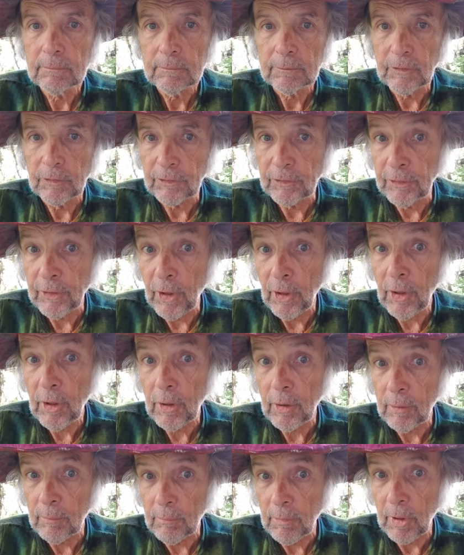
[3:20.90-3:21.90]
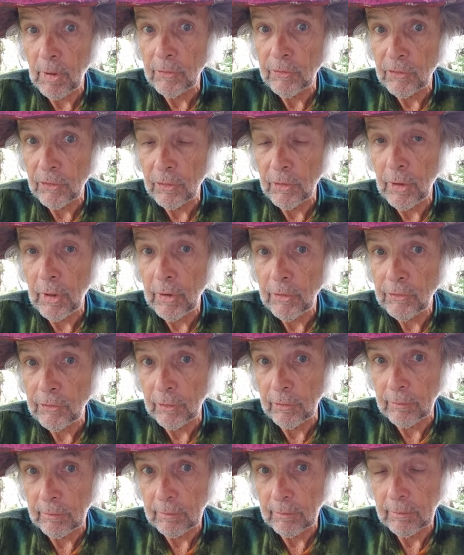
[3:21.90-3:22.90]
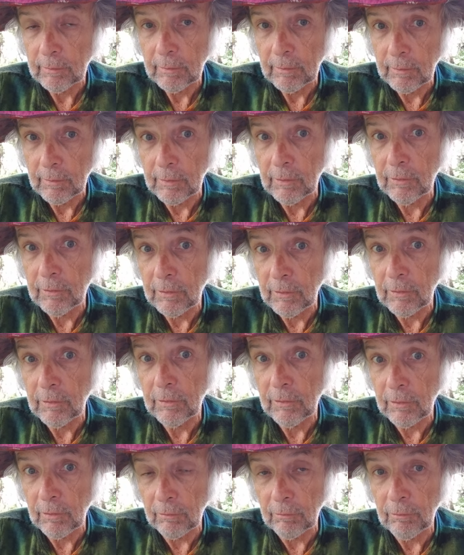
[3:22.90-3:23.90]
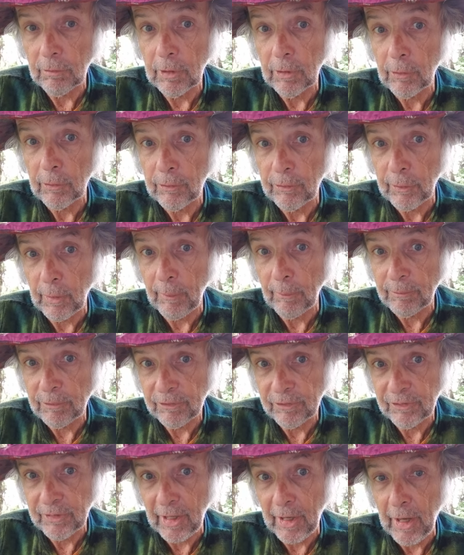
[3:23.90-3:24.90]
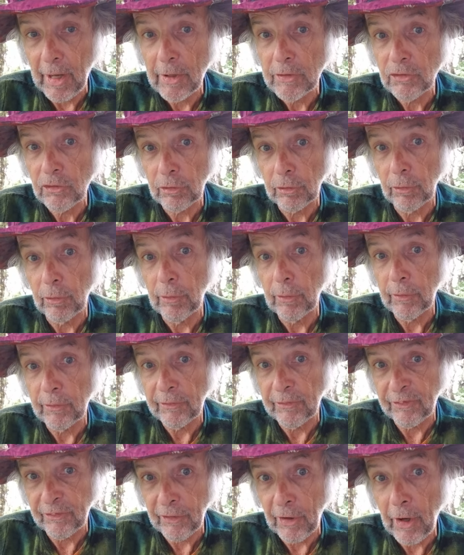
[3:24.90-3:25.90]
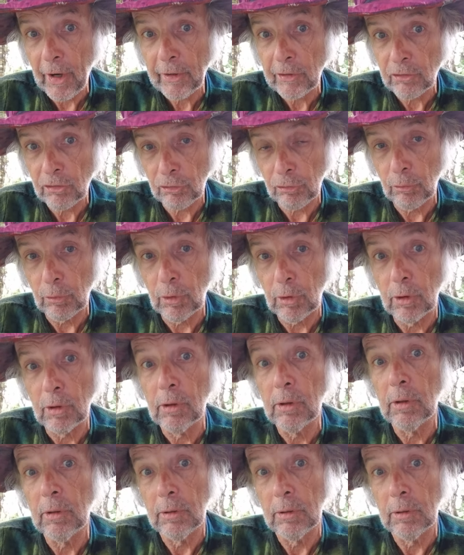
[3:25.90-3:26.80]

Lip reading: It's not imagination. This is the real substantial sexual